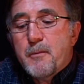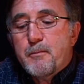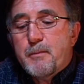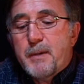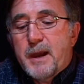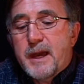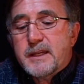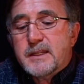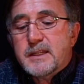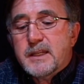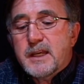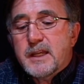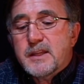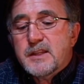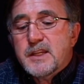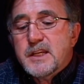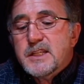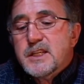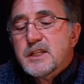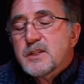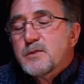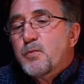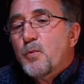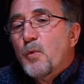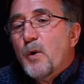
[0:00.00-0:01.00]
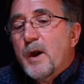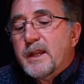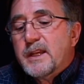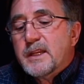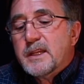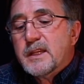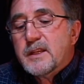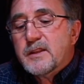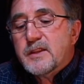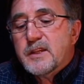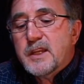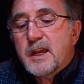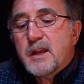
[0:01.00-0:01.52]
But this is what
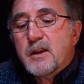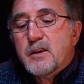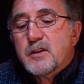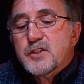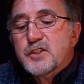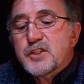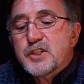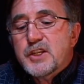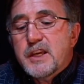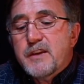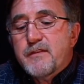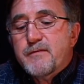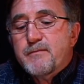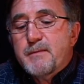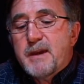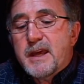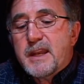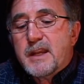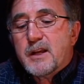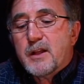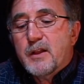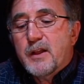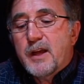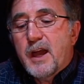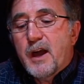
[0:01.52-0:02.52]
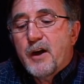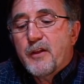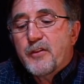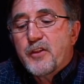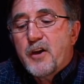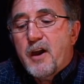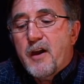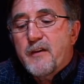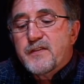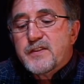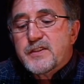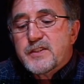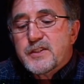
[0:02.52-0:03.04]
their chief medical health
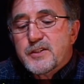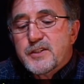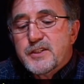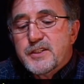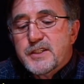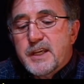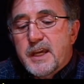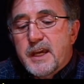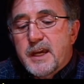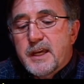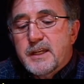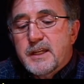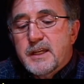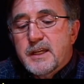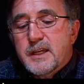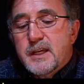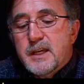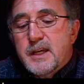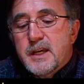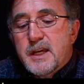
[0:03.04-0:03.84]
officer said.